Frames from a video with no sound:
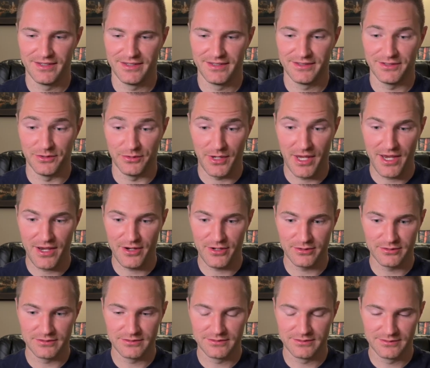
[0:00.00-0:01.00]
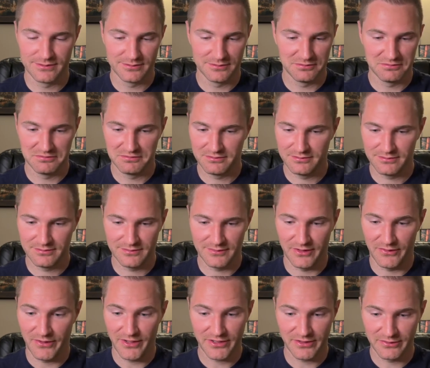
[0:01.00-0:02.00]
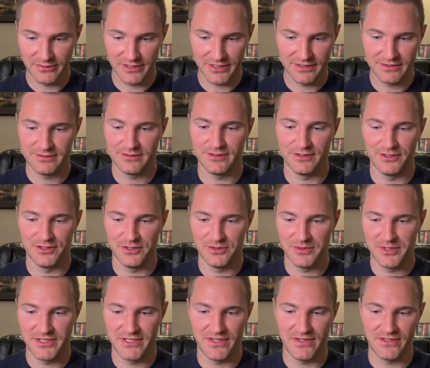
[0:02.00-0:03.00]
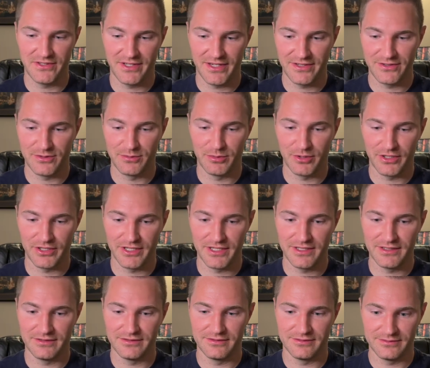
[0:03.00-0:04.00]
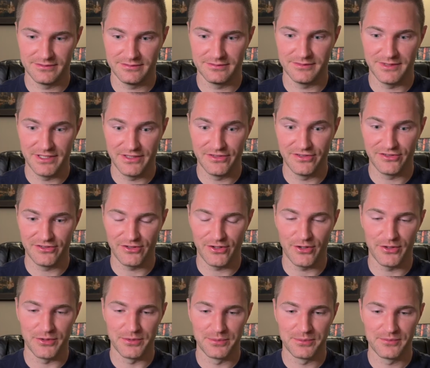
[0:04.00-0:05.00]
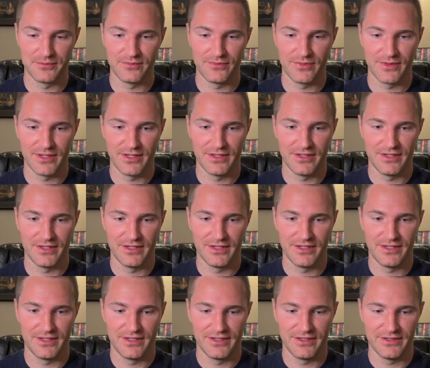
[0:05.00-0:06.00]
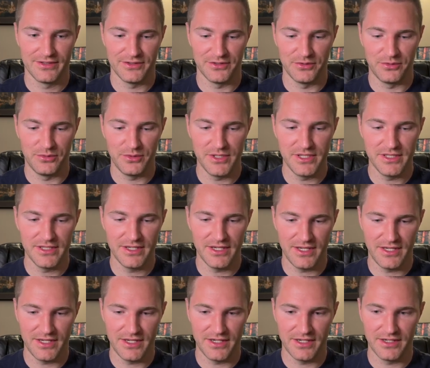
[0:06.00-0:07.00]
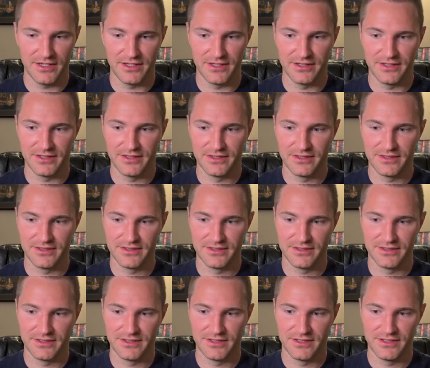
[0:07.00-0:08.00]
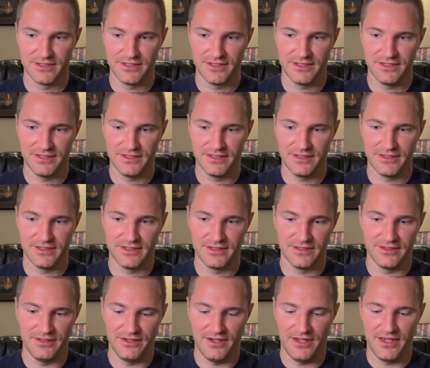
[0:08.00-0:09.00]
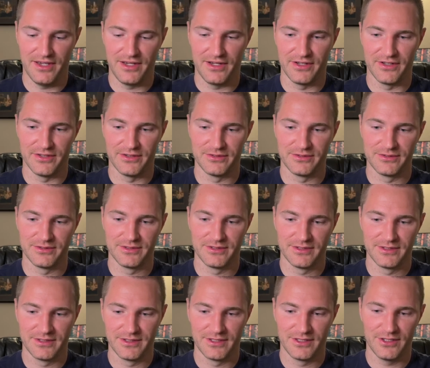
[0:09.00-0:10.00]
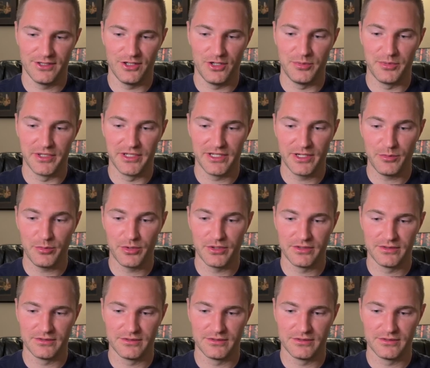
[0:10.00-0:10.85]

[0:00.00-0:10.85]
So now, effectively, your resynthesizer plugin is installed. So we can now open GIMP.